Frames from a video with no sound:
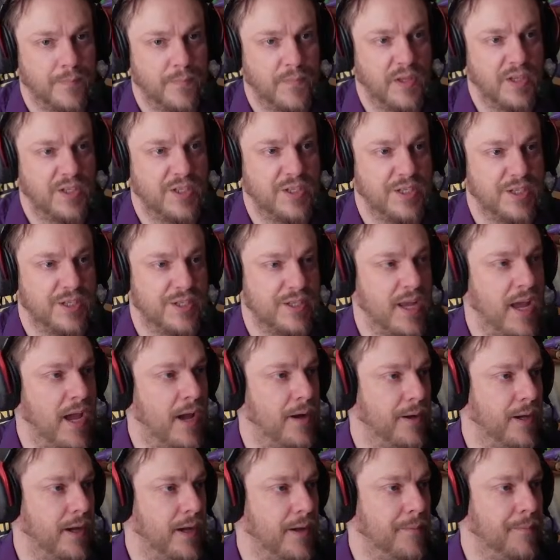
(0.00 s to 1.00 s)
You see this
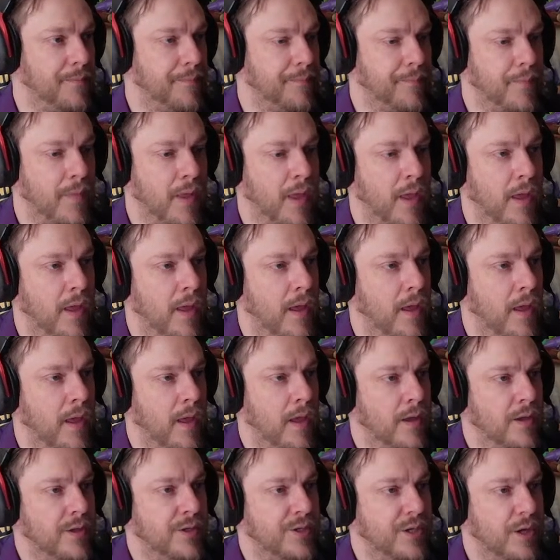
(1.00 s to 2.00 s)
now, yeah.
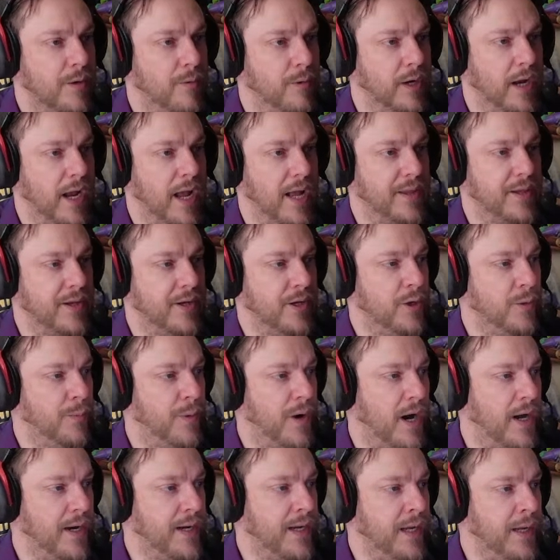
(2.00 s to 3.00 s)
So we're gonna add the new
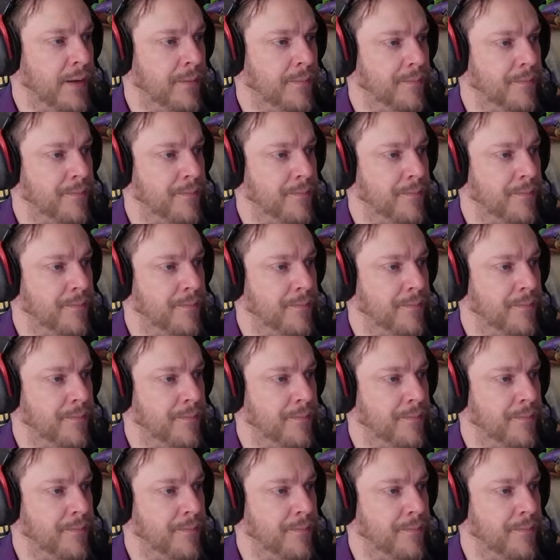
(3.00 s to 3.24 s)
body,